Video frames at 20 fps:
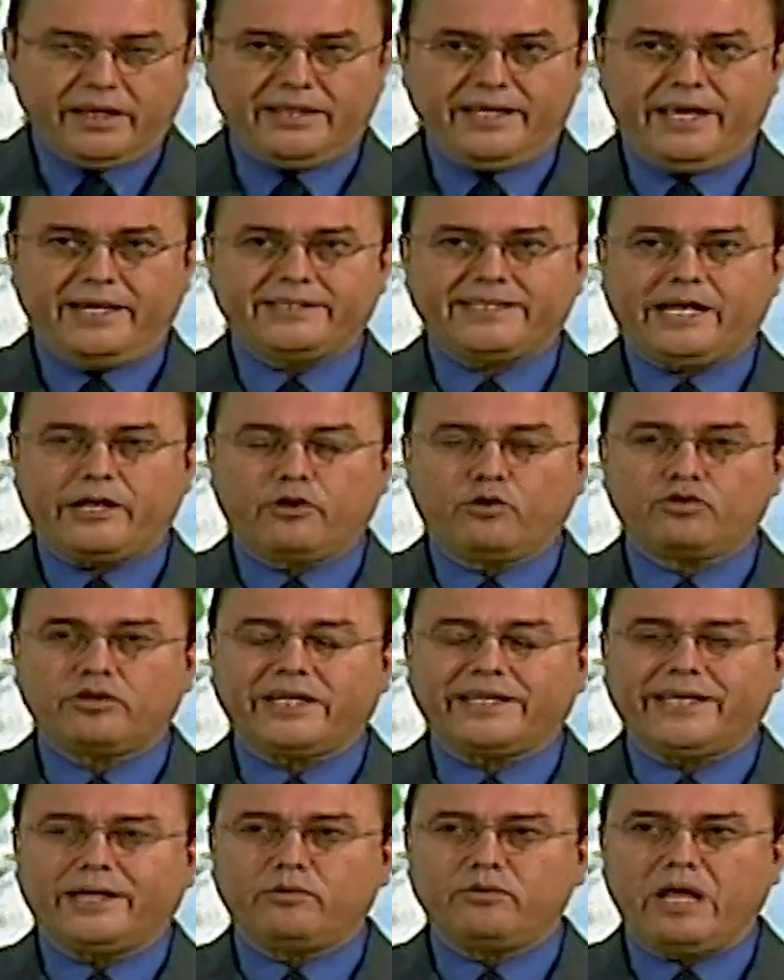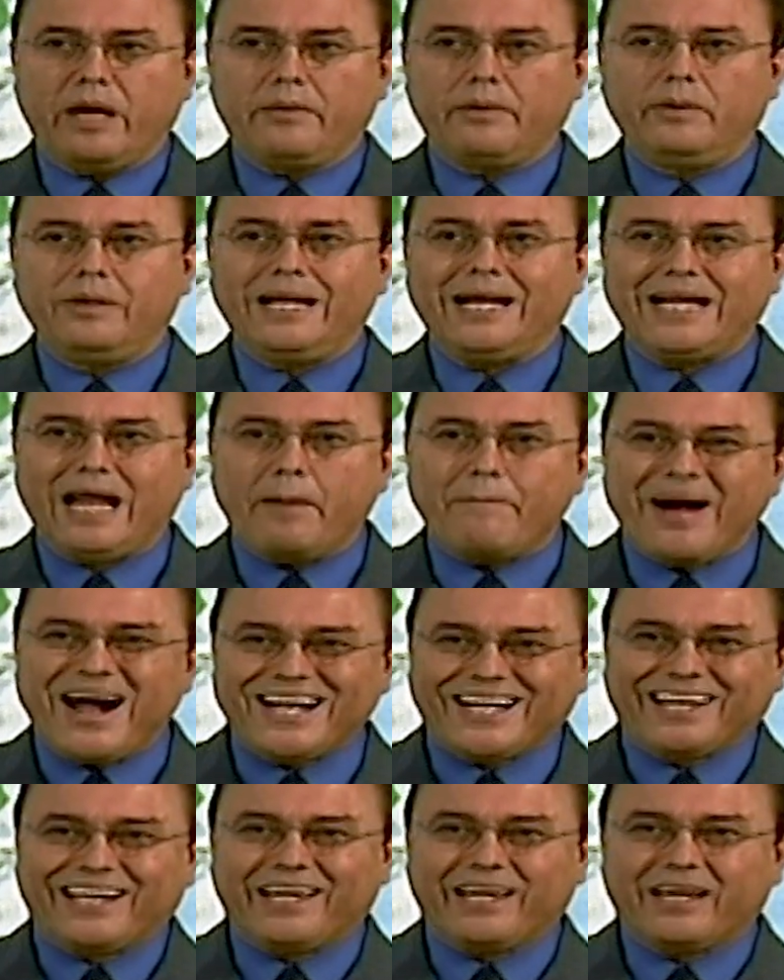It is necessary that you have a
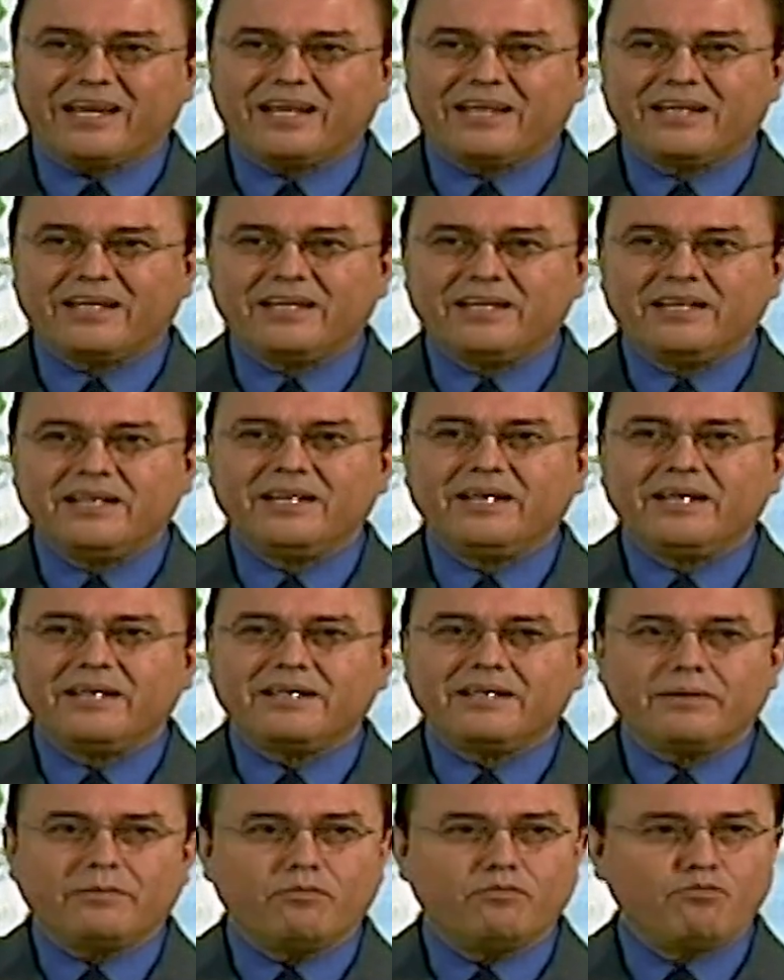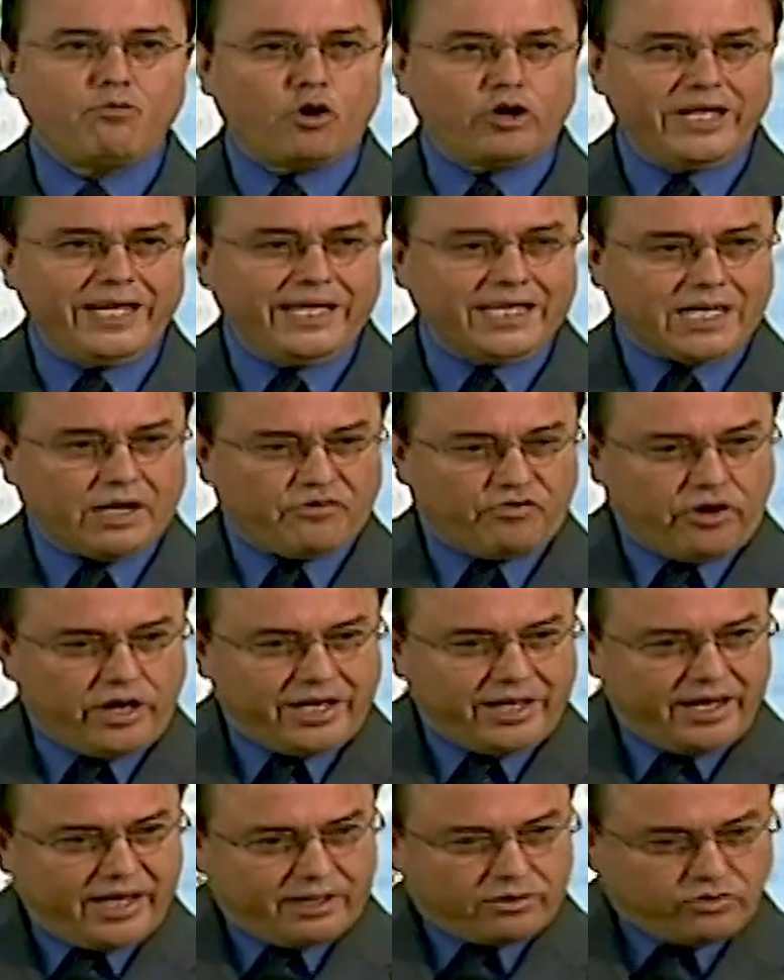Bible and mark it. A pen, this
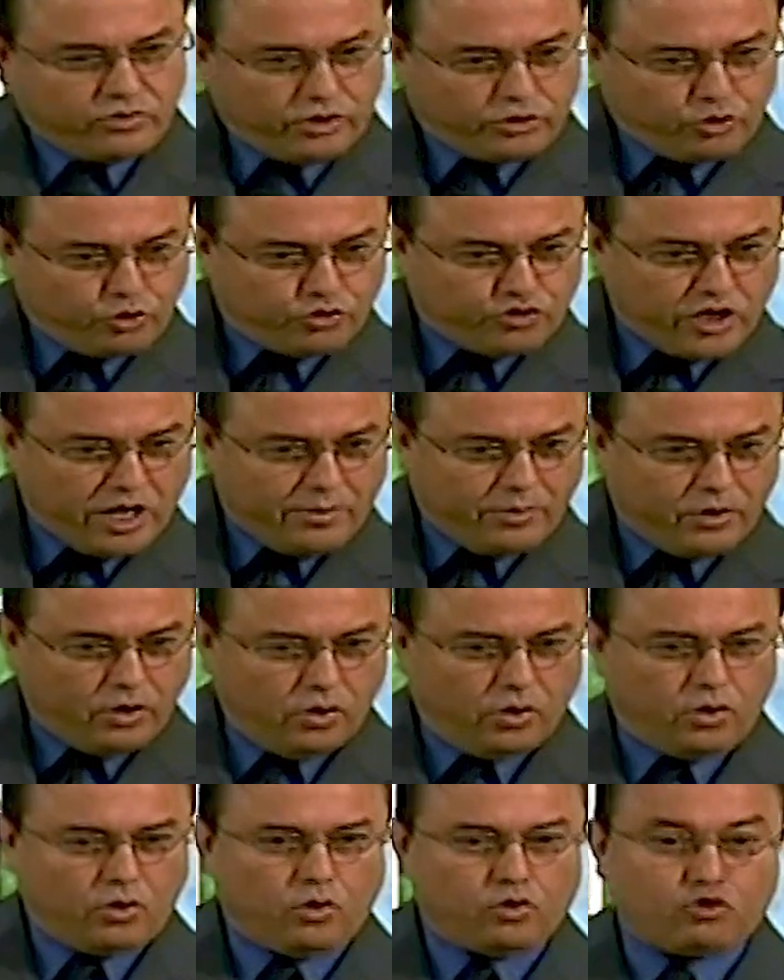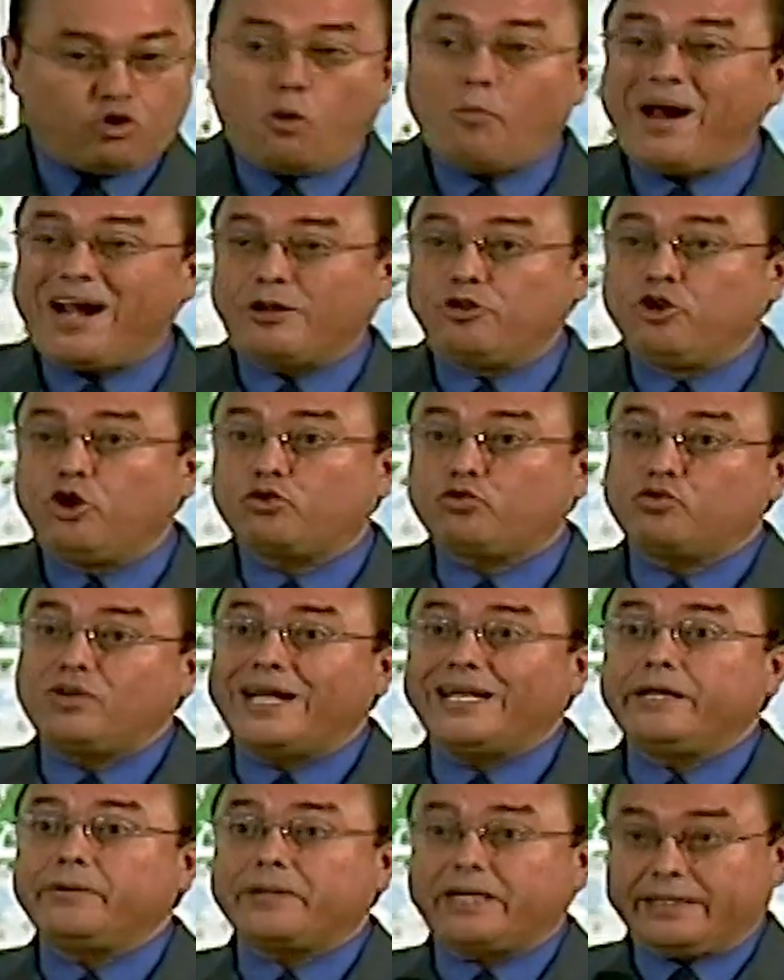was discussed. Take notes and keep a
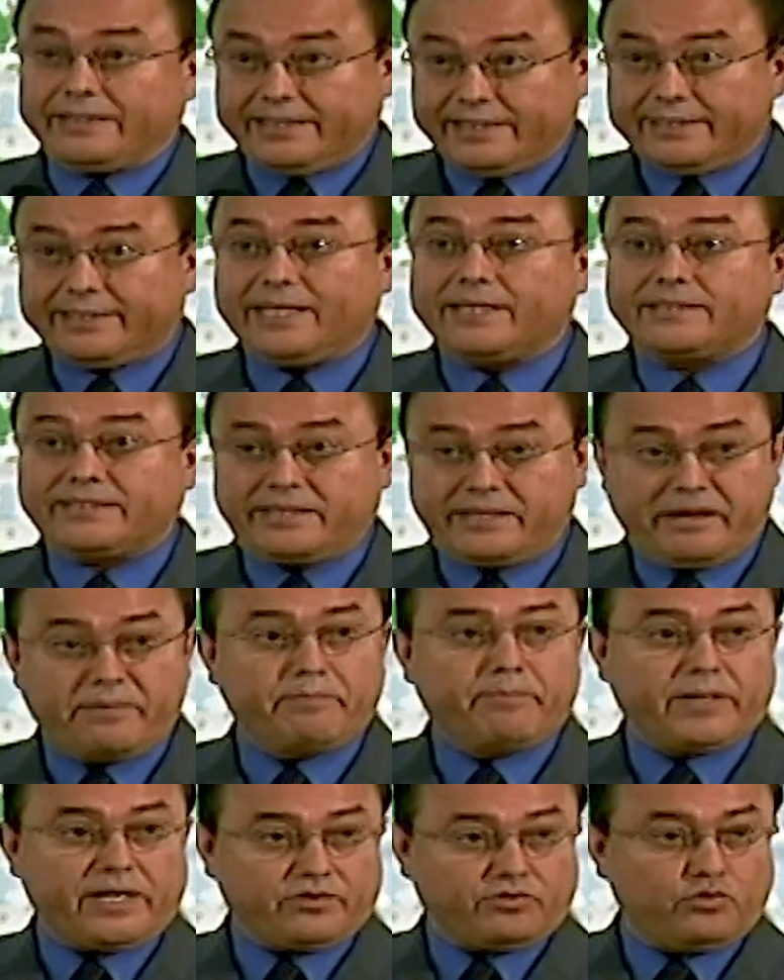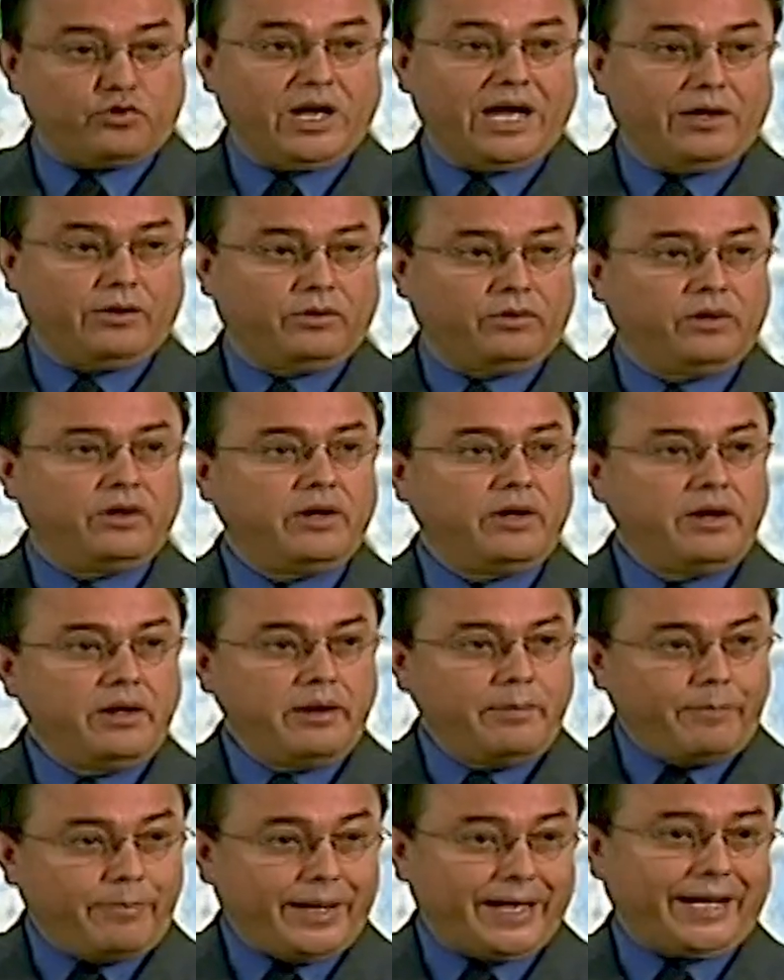small notebook always at your side
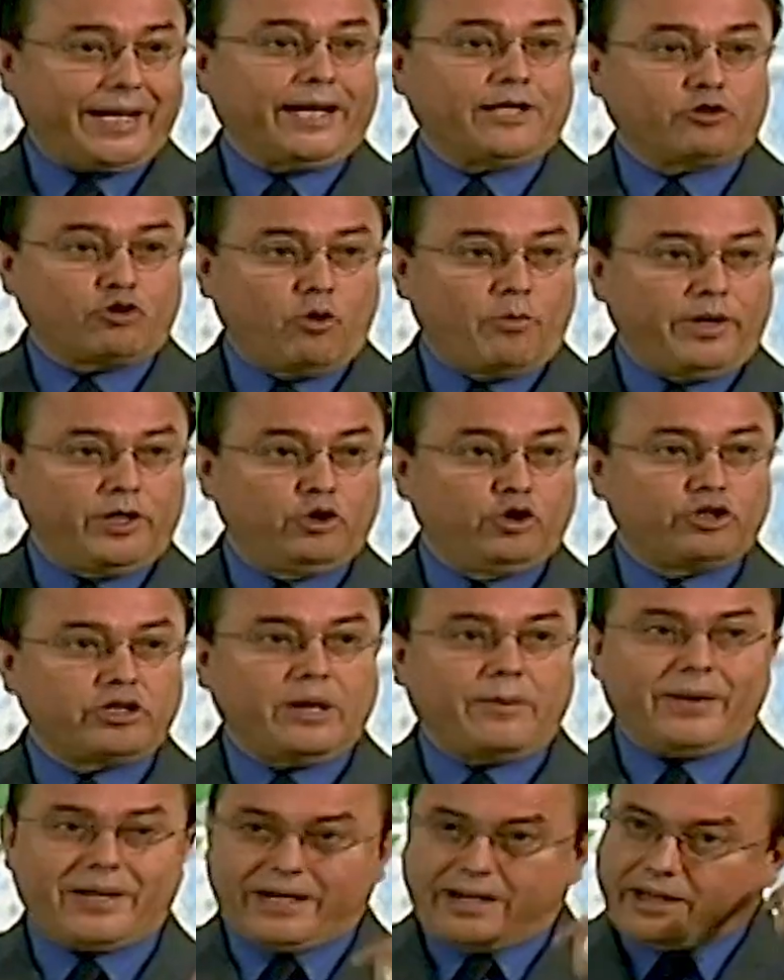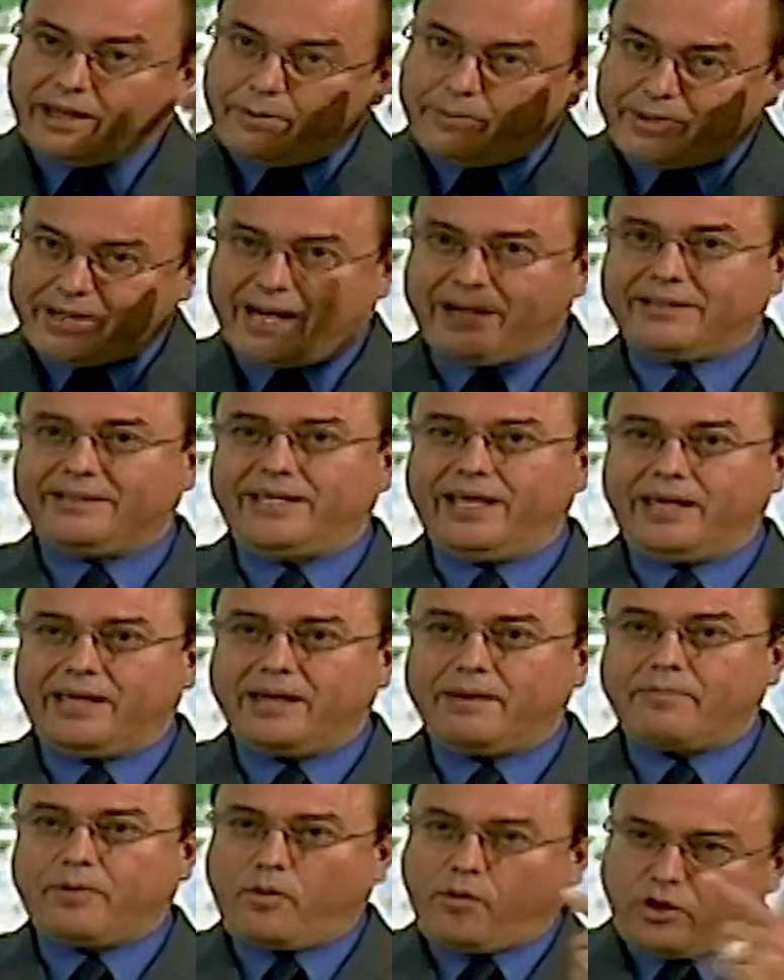so that you can take notes and practice so
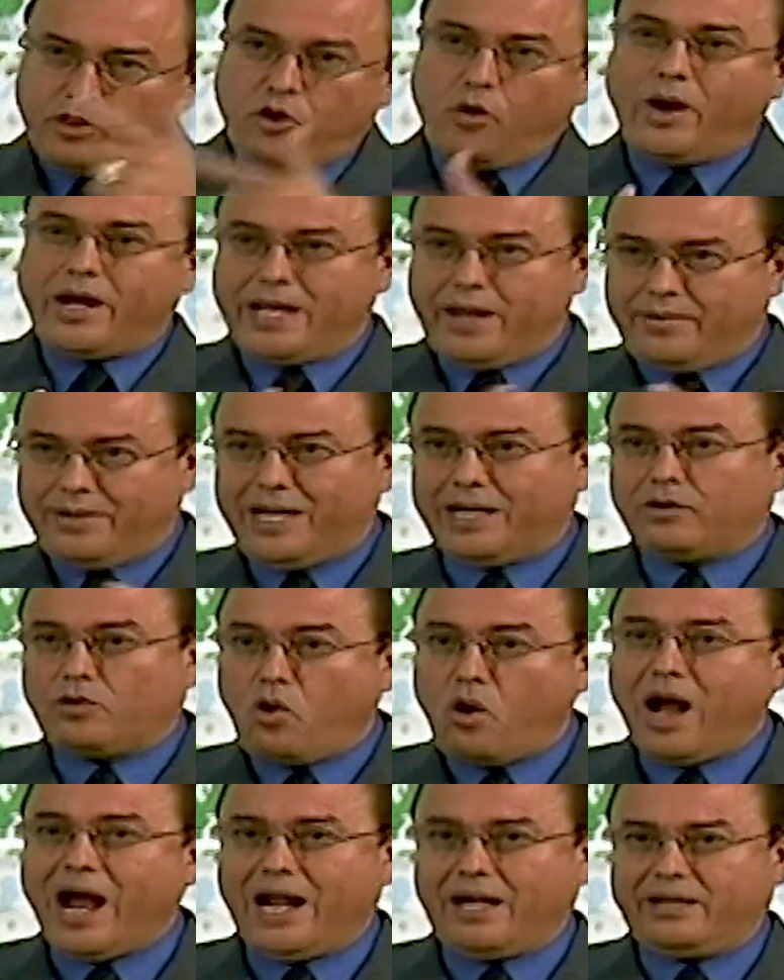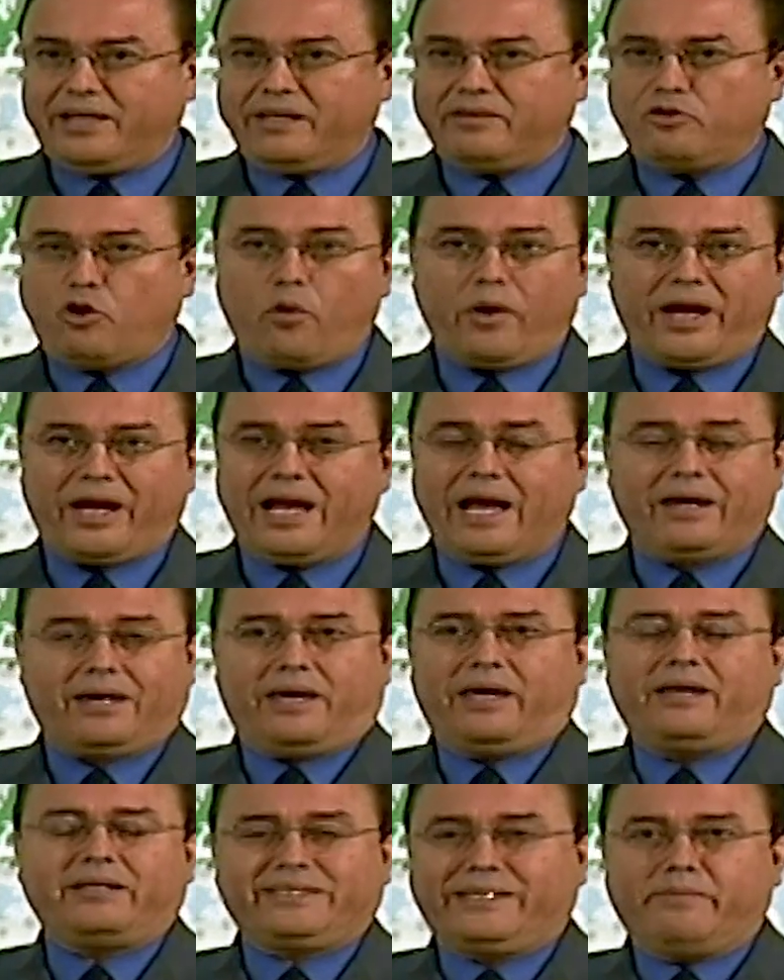that when you talk to someone, you will be ready.
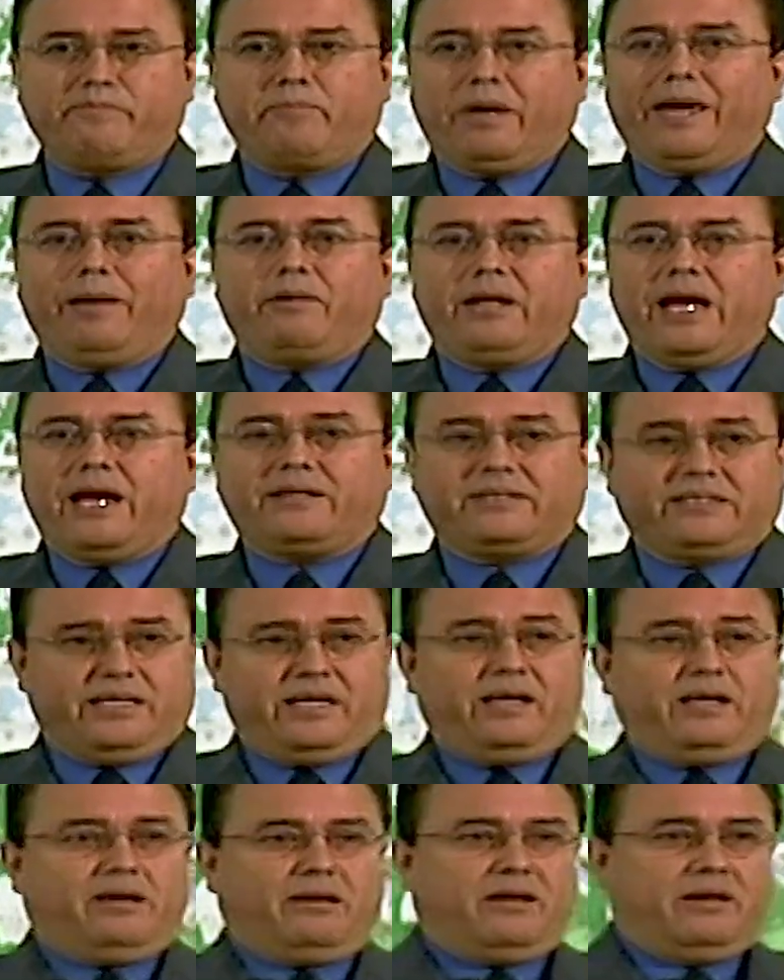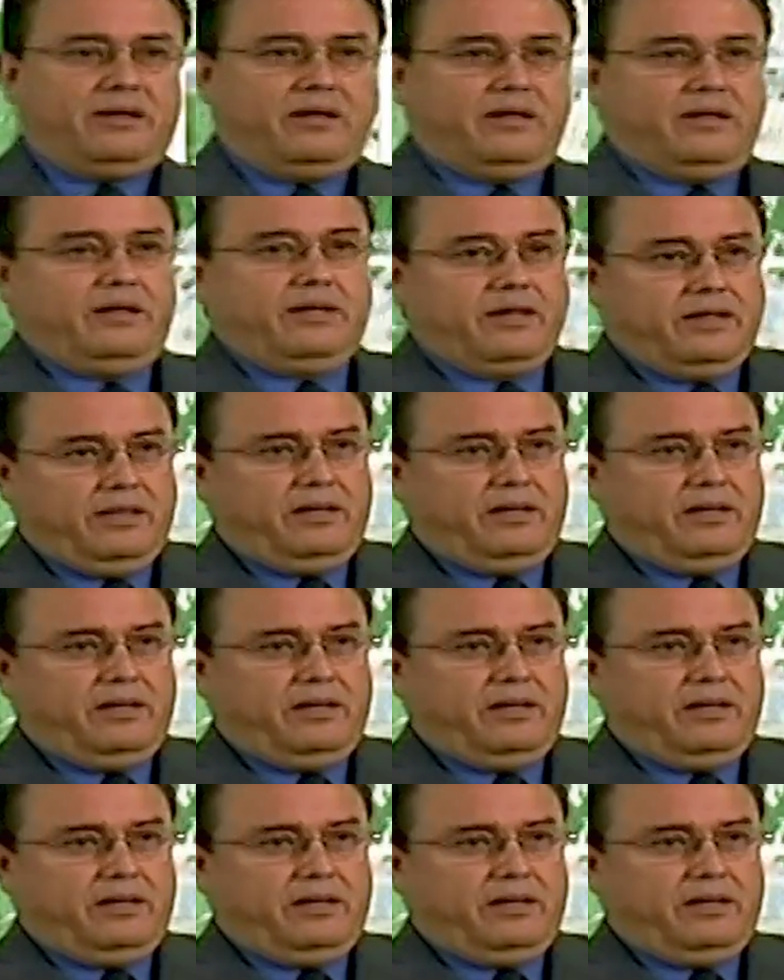Don't come here without a Bible.